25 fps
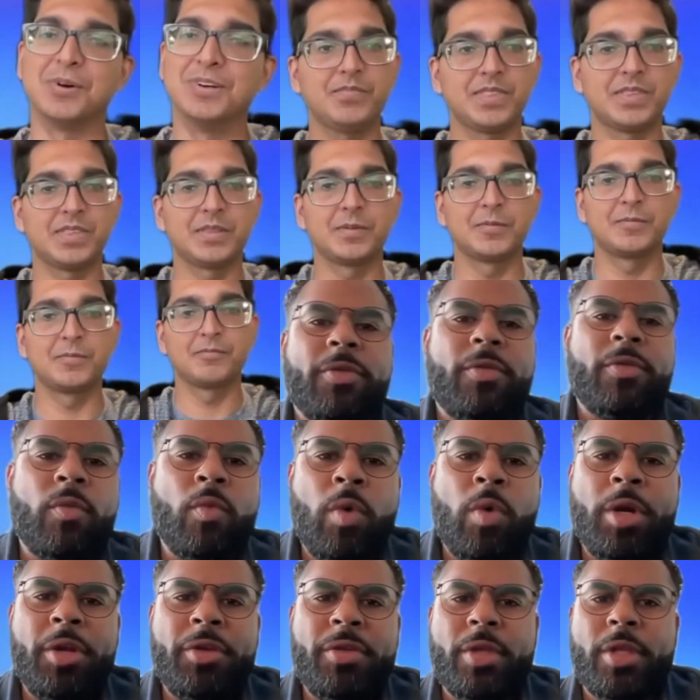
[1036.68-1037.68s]

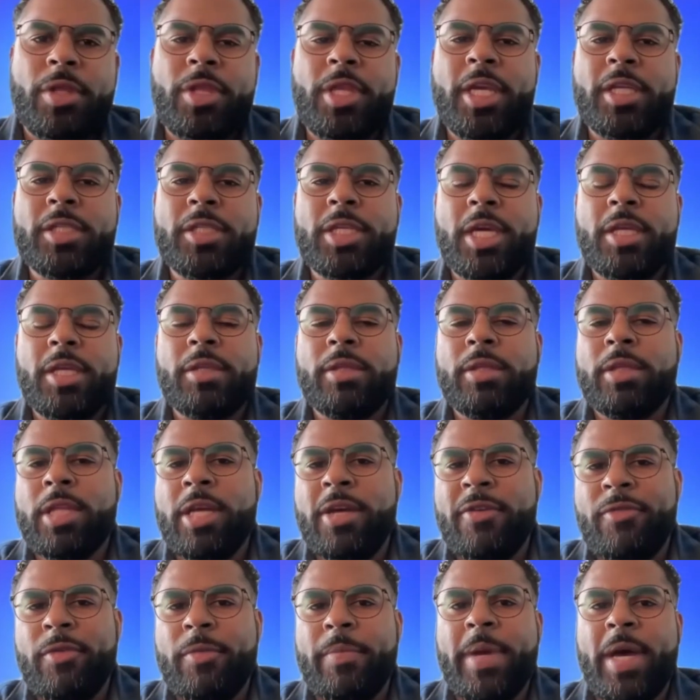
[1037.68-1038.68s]
One of the things I
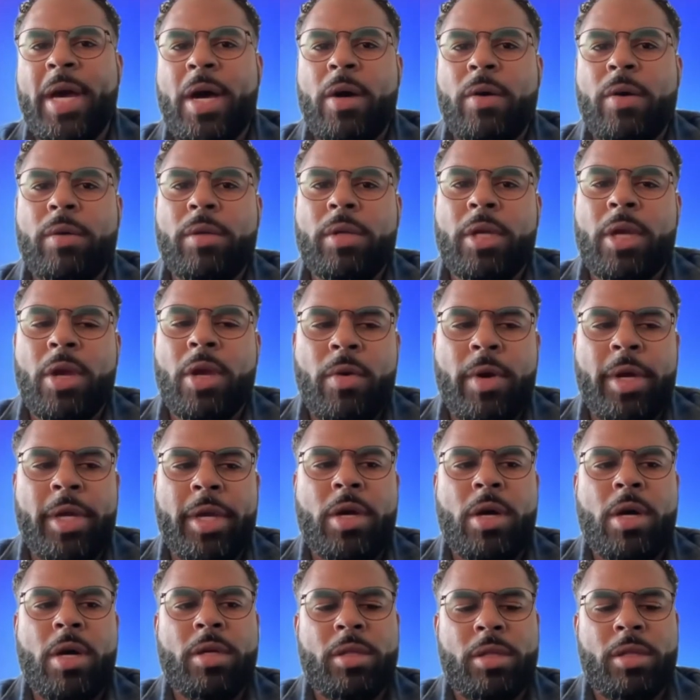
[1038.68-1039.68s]
love about going
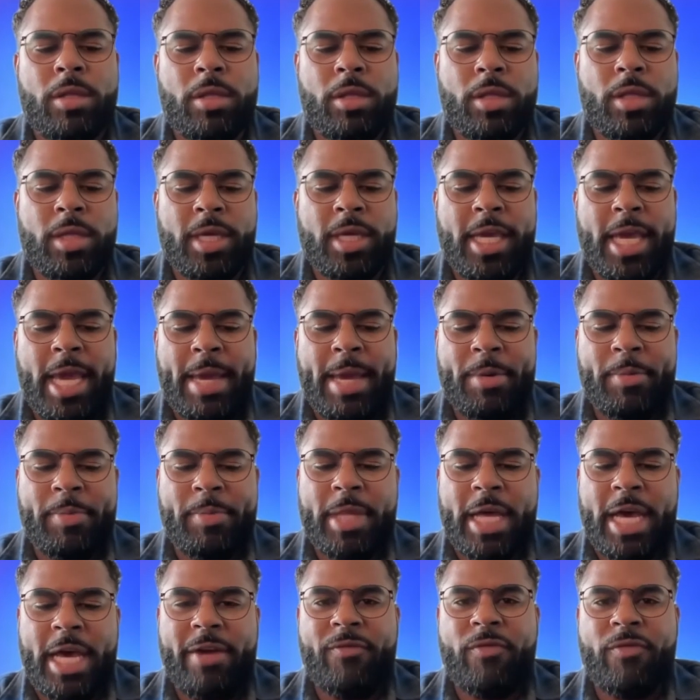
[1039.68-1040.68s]
on the Gamma
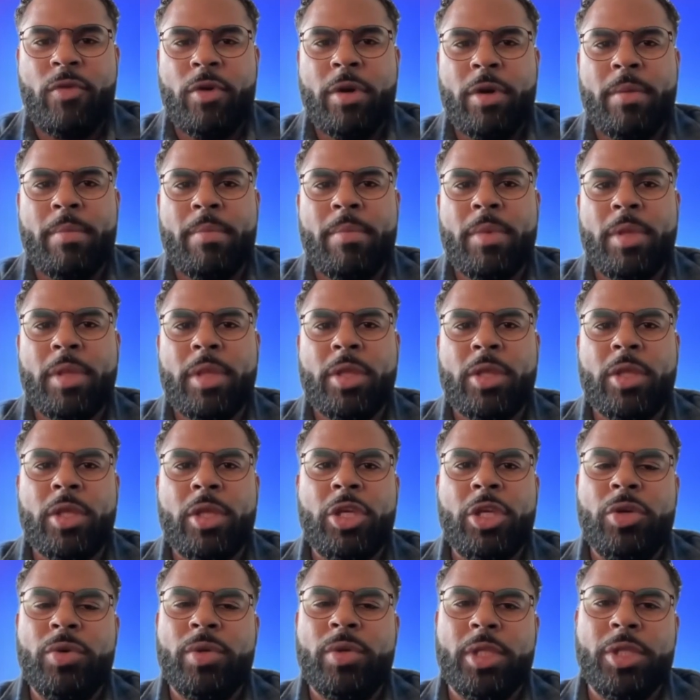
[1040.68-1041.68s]
platform,
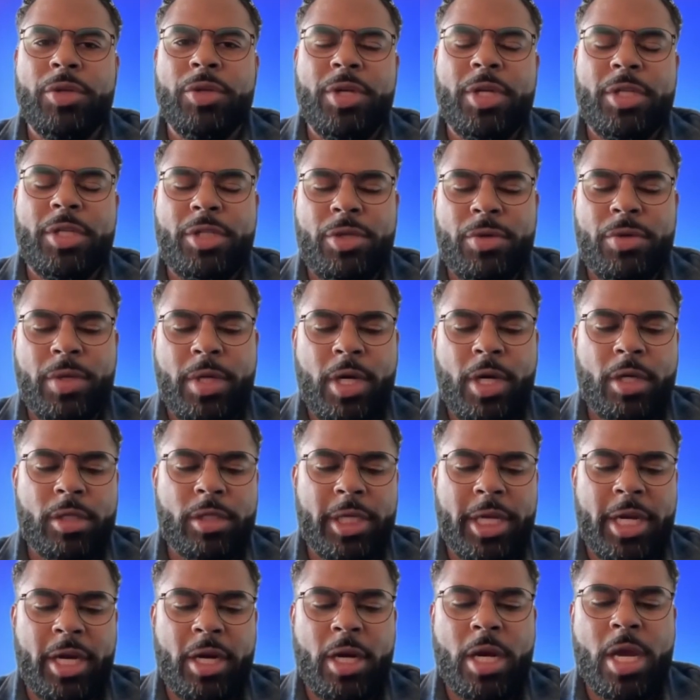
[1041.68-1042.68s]
you alluded to it
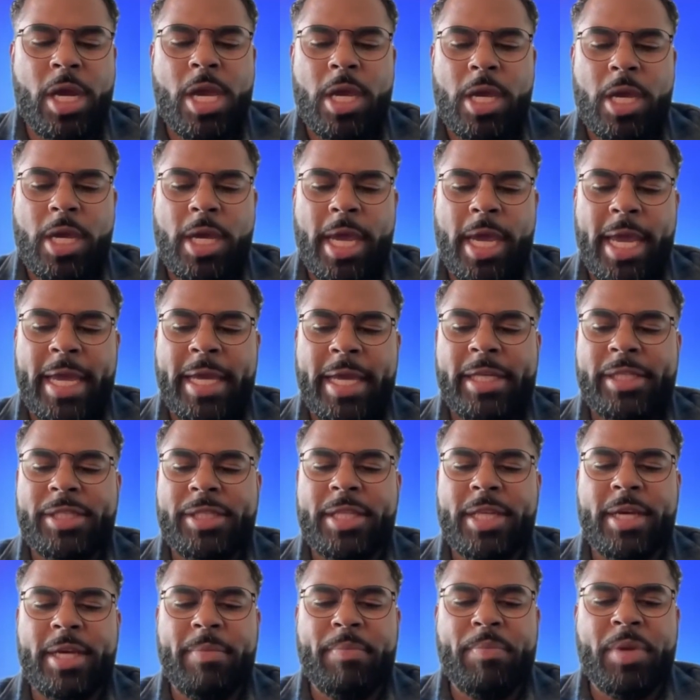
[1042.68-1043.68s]
earlier, is
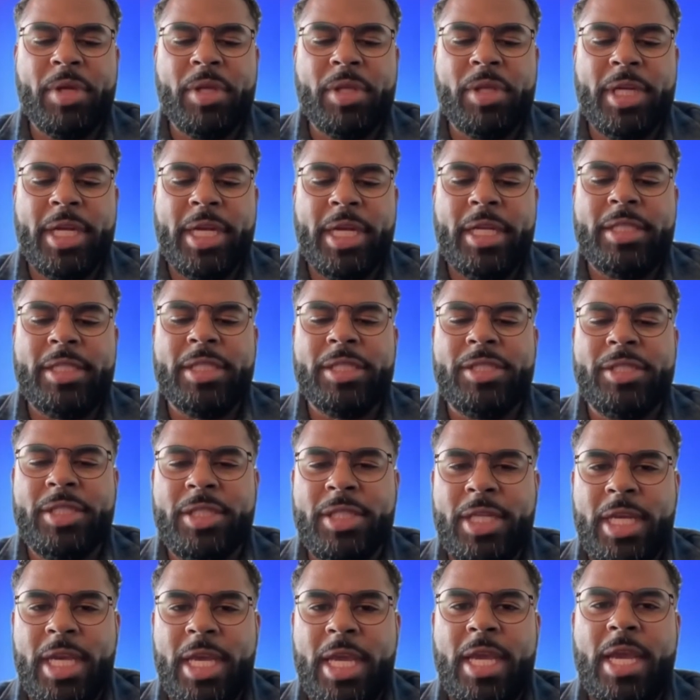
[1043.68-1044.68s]
the ability to
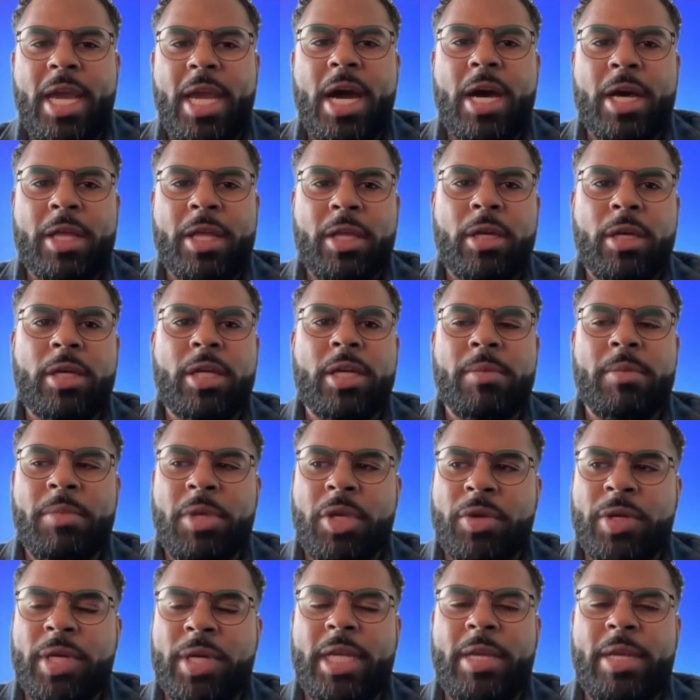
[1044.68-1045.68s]
see other
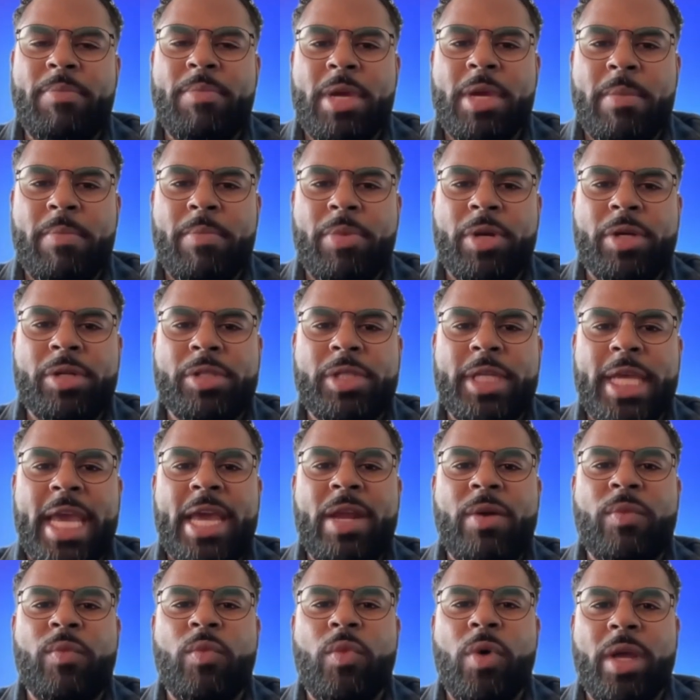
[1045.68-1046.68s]
community members
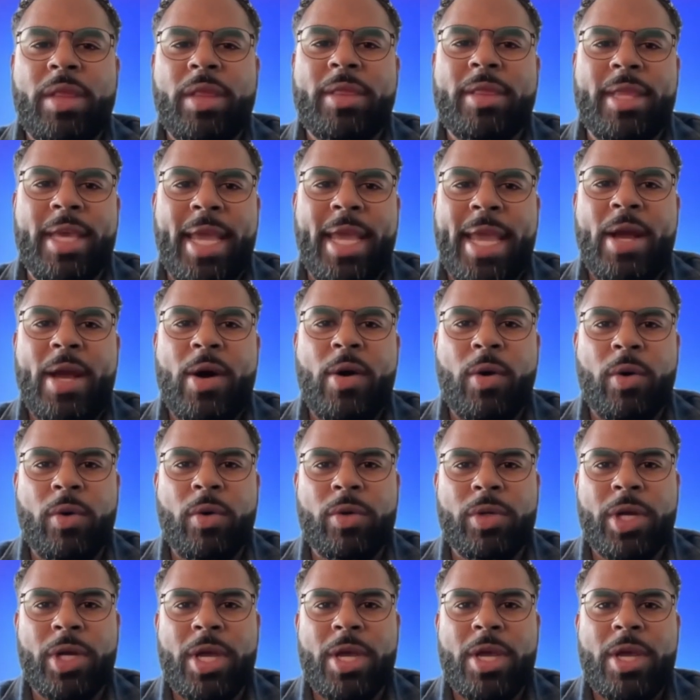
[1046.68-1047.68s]
and what they
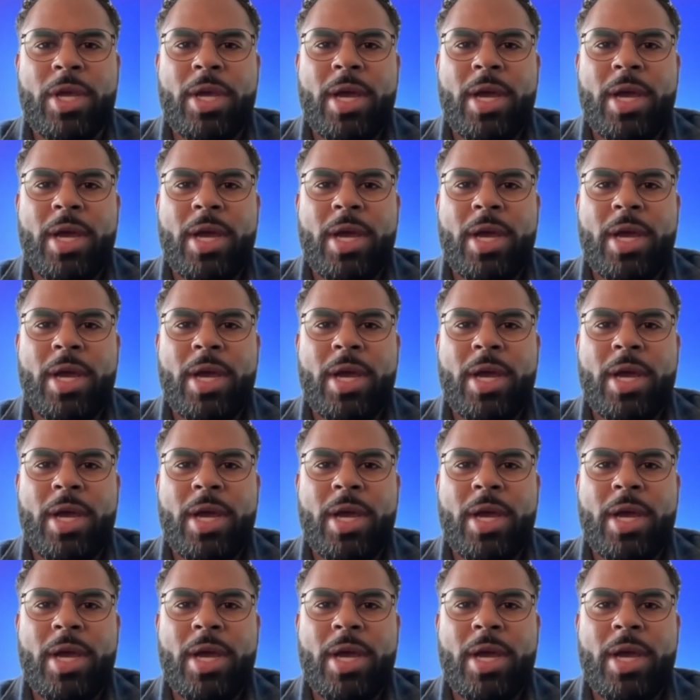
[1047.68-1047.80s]
hold.